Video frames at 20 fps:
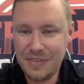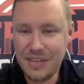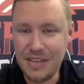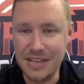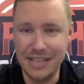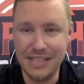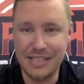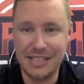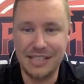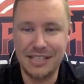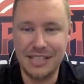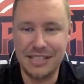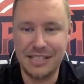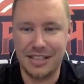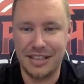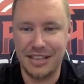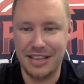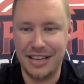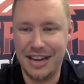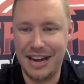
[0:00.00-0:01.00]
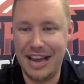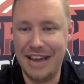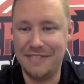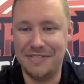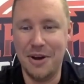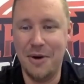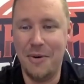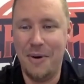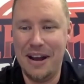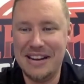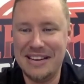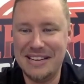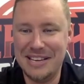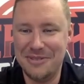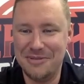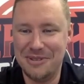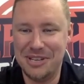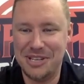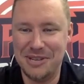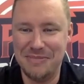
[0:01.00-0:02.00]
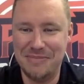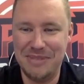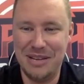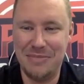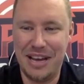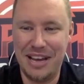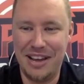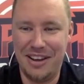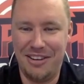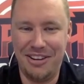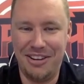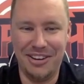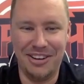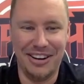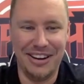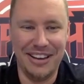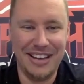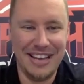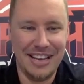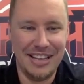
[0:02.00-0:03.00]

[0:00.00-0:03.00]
And it's statistically. And I have no idea what you mean by honor.